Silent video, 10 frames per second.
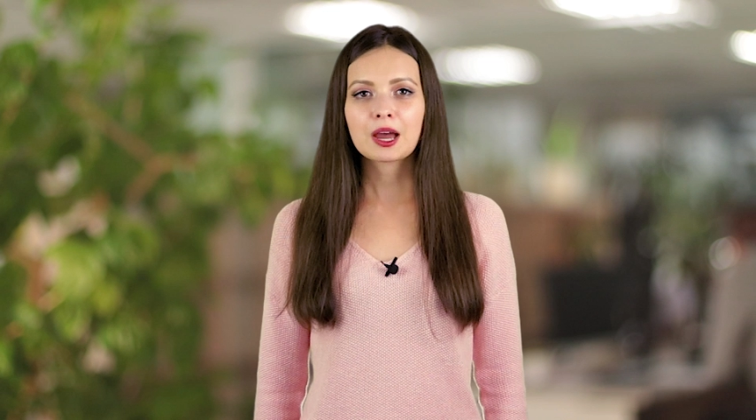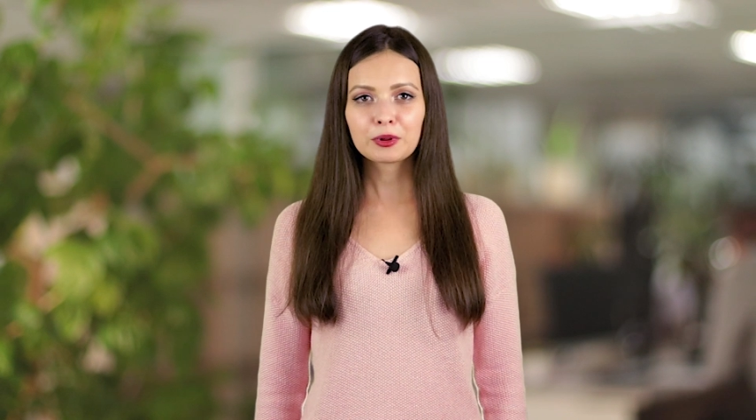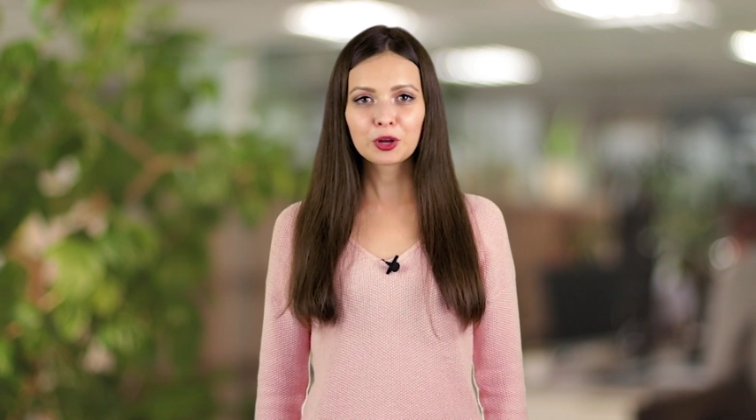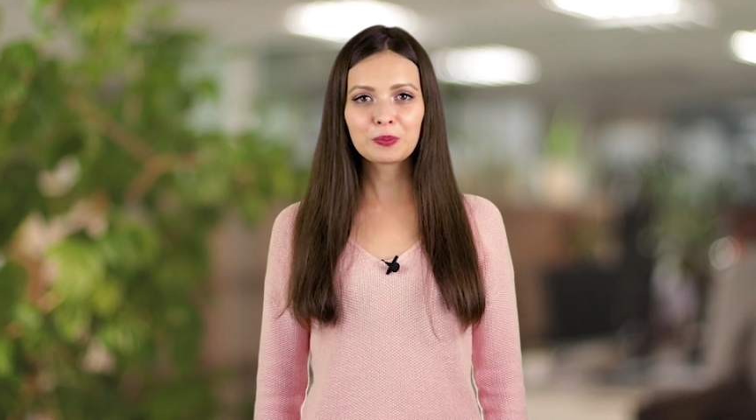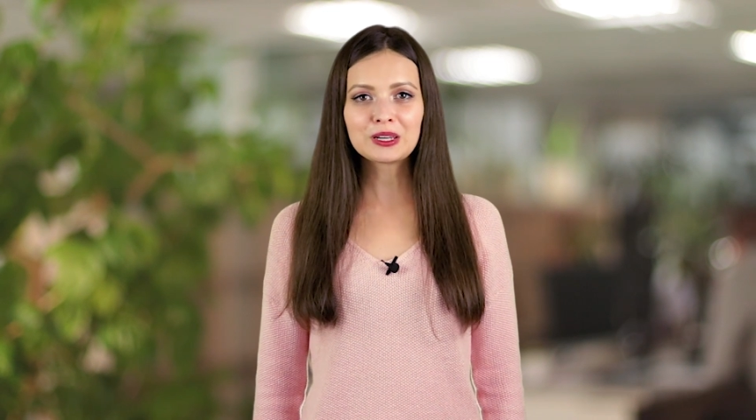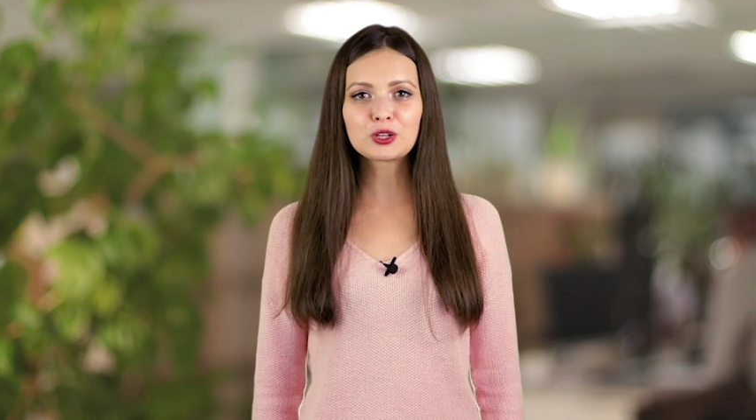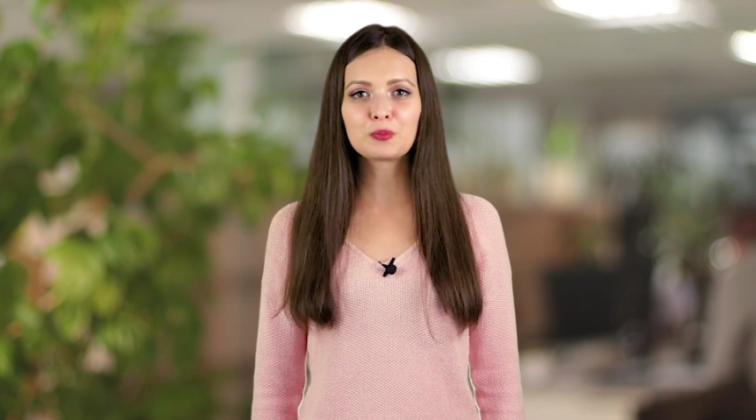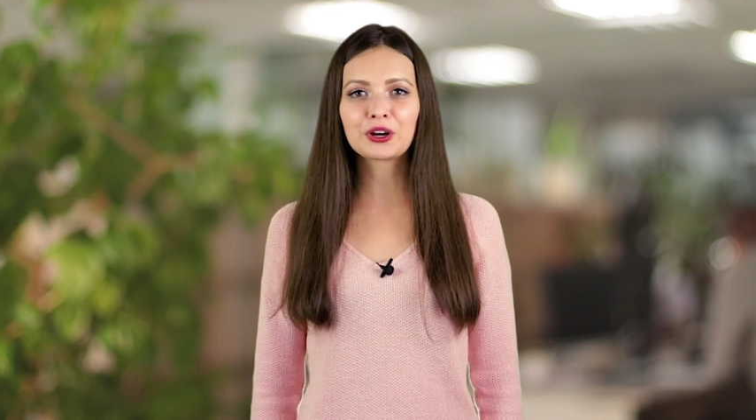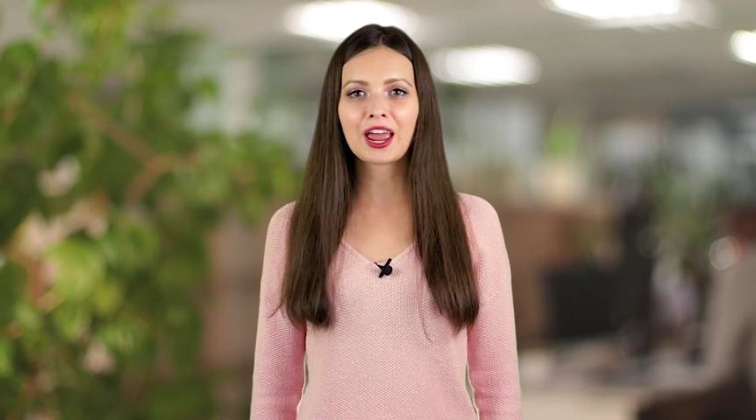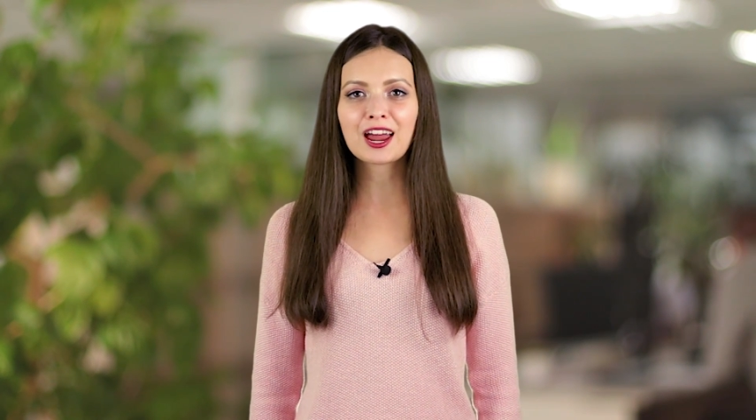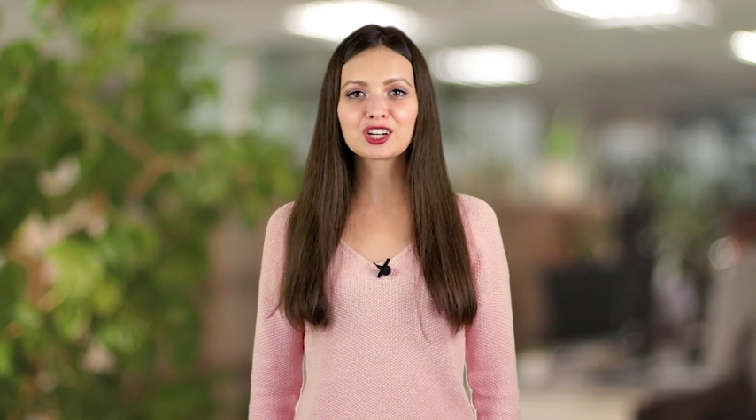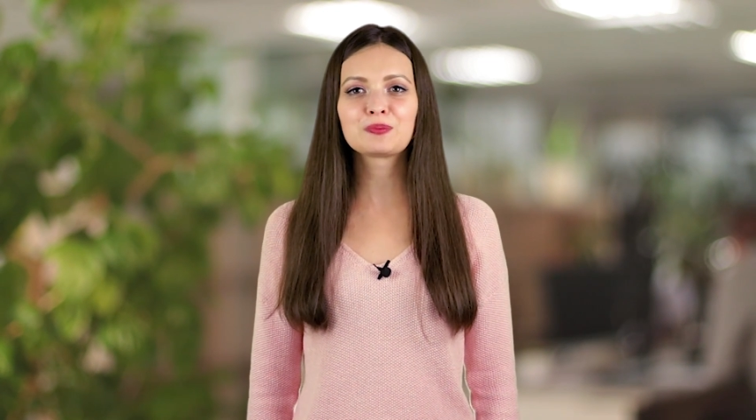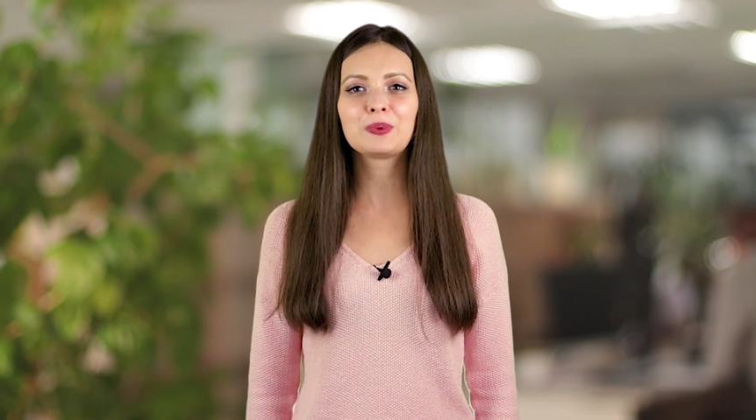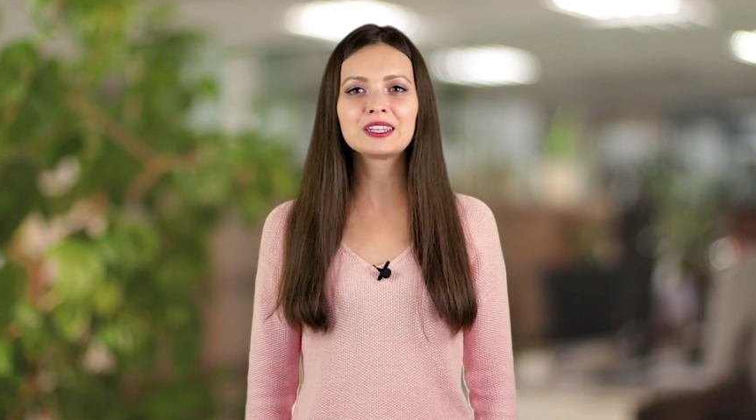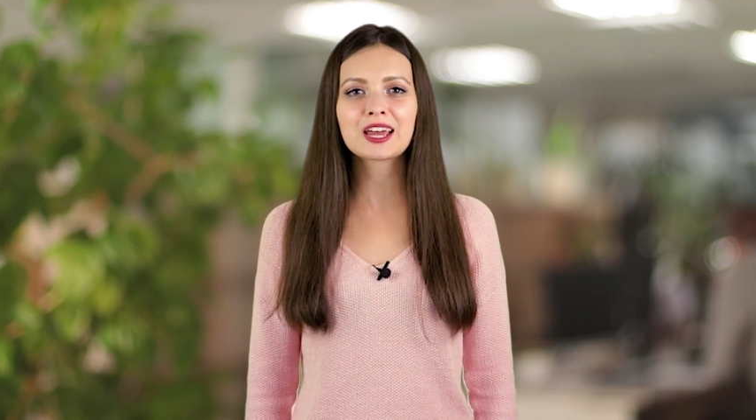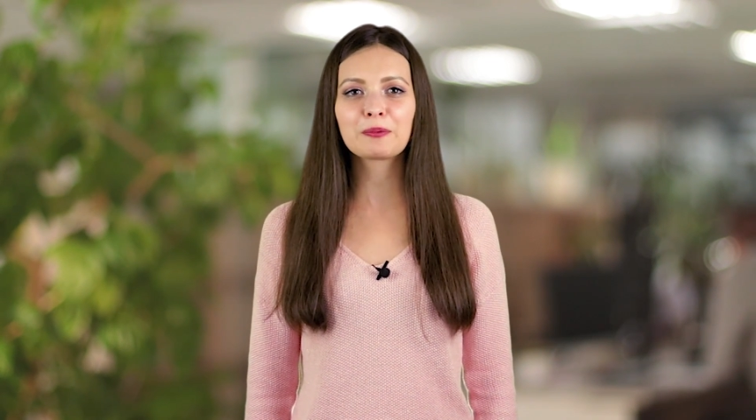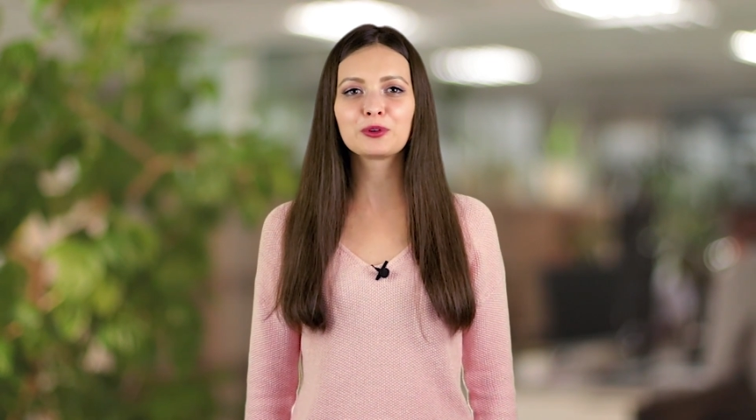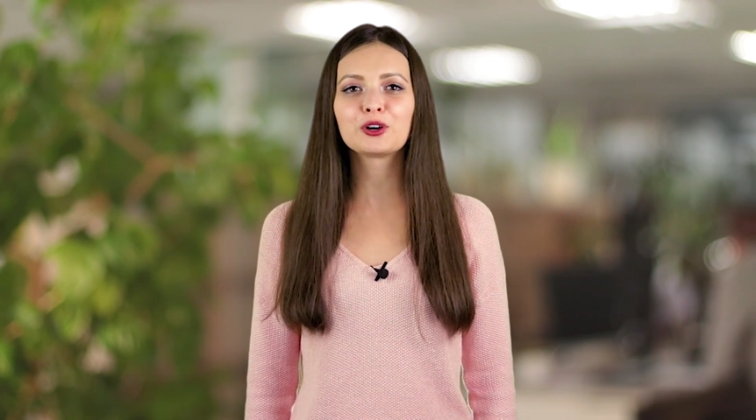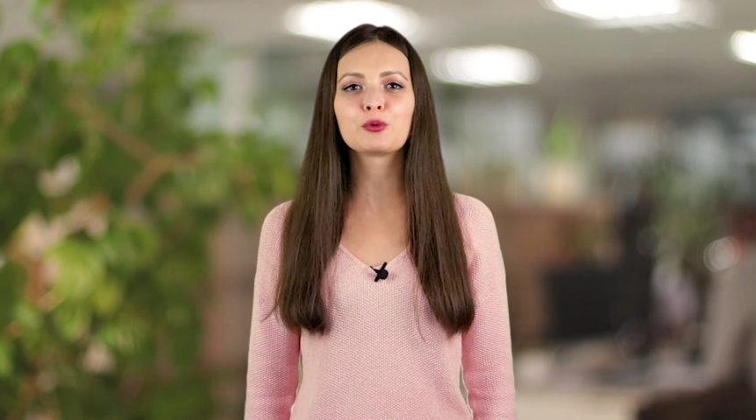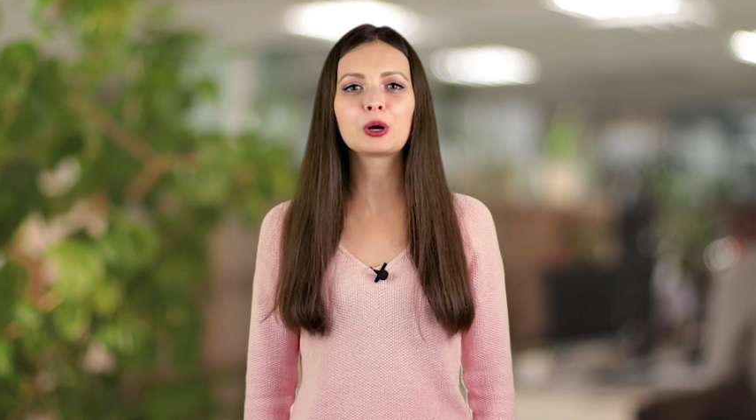WP Super Cache speeds
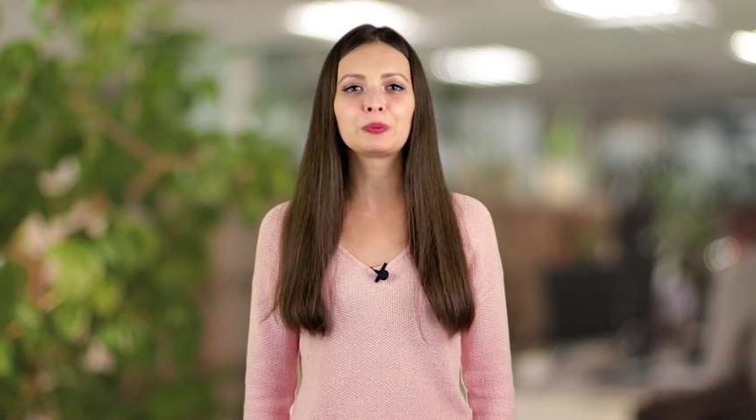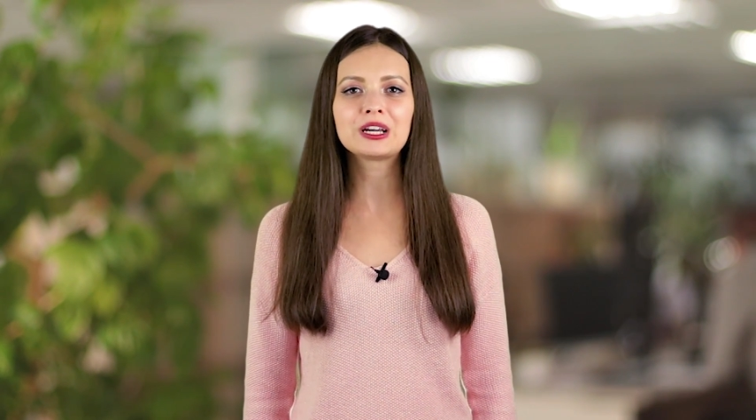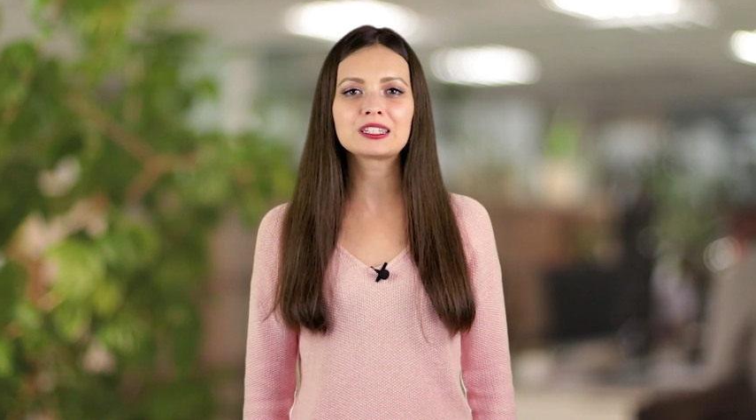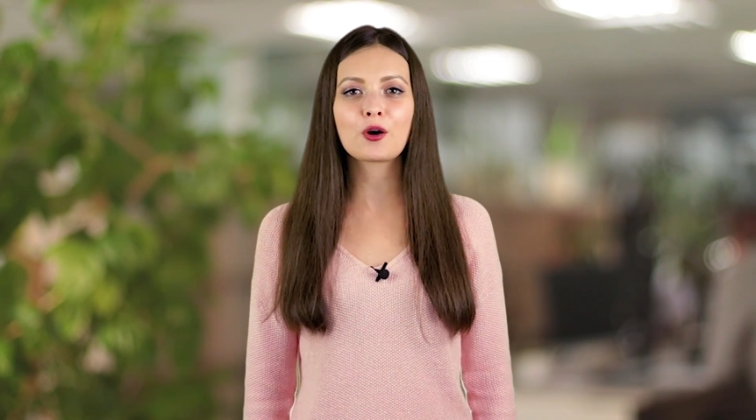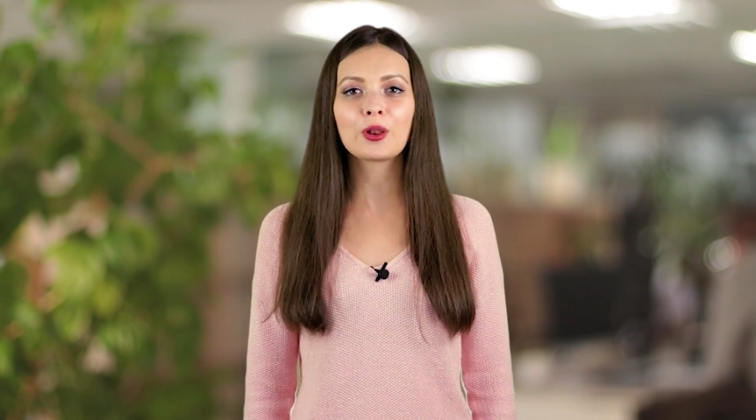up your WordPress